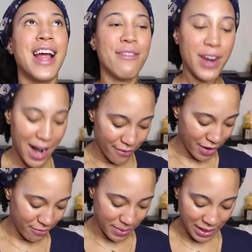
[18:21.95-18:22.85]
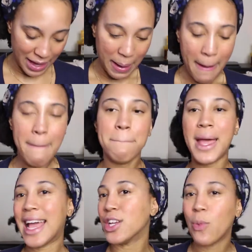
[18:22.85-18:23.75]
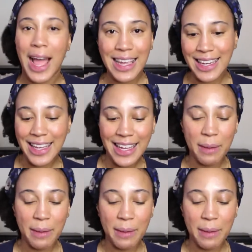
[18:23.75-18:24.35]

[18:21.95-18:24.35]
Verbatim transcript: ever, ever of me like bandwagoning